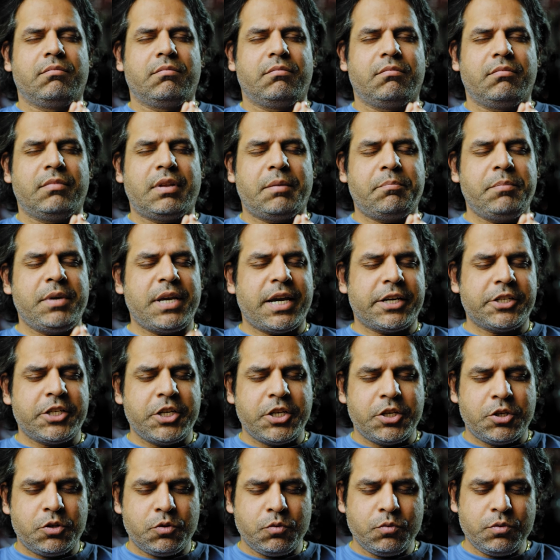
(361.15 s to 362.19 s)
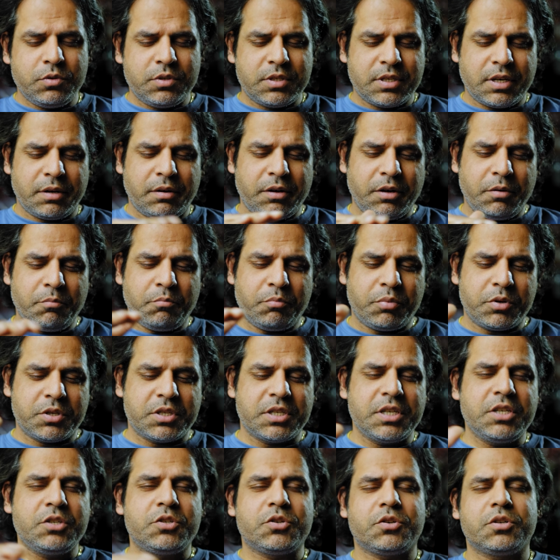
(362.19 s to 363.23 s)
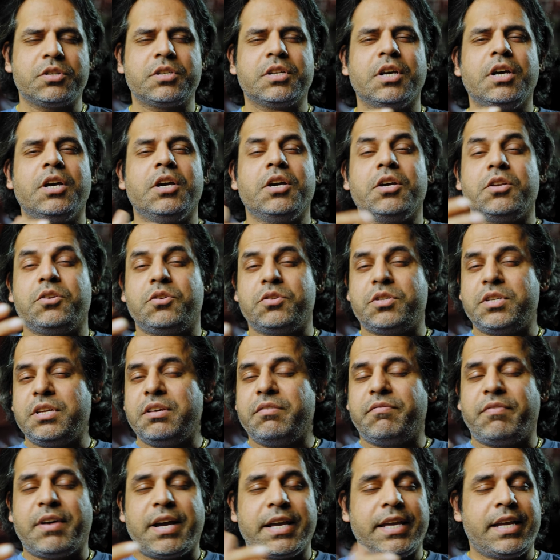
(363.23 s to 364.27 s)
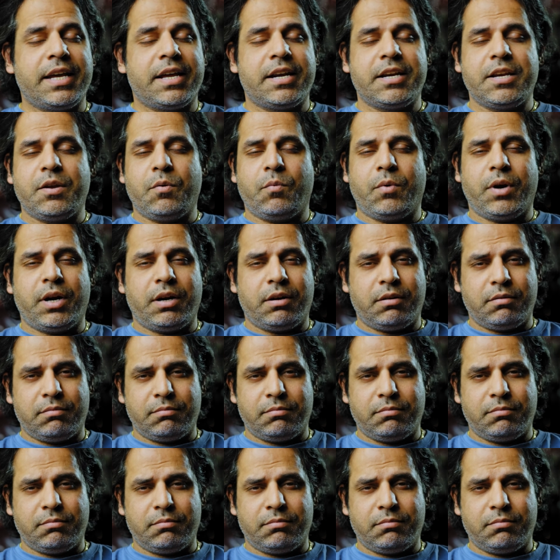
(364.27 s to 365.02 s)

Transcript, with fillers: Let me actually do certain procedures to see if I get anywhere.